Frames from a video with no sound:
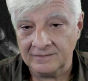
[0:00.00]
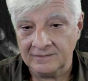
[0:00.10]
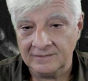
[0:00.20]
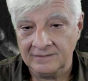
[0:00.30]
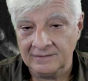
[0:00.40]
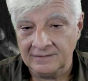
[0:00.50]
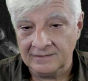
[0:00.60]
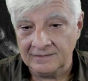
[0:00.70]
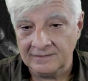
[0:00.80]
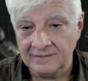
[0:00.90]

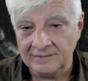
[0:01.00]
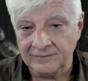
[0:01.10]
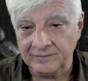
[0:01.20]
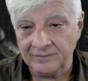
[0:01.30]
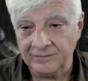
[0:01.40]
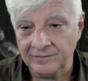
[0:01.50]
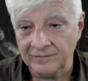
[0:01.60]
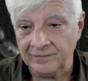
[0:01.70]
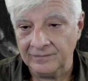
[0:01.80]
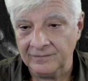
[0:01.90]

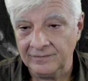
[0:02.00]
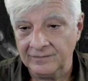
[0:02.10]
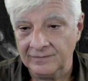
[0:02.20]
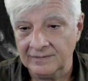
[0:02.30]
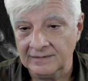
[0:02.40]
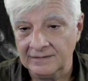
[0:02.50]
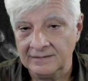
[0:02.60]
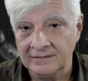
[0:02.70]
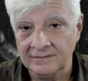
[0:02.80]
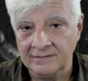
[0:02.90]

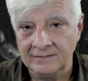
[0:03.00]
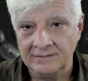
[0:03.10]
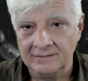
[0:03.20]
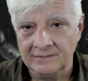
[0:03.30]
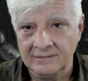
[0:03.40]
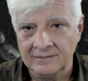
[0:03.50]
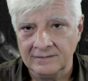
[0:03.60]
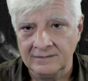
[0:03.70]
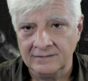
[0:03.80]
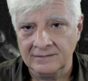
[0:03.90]

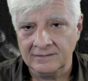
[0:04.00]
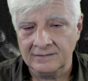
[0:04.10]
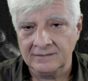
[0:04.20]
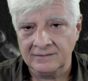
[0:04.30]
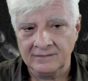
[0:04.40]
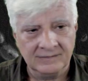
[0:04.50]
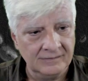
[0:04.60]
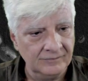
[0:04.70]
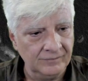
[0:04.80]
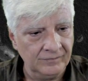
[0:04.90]

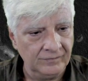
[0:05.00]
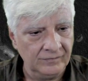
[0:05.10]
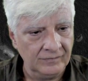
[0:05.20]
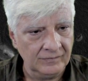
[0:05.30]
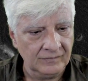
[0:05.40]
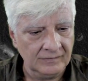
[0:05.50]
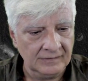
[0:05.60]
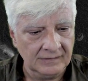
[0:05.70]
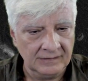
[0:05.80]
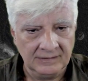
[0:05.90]

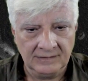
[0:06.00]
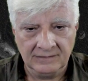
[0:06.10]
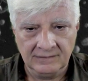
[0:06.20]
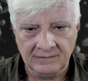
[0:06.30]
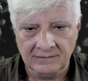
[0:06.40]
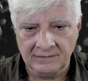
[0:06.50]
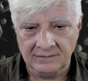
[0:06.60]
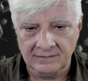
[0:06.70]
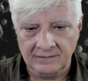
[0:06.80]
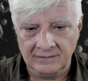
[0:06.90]

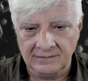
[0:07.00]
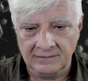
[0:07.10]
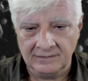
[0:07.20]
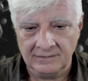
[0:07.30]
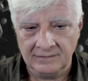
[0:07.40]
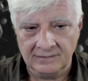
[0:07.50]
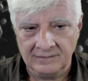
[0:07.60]
Nothing is said.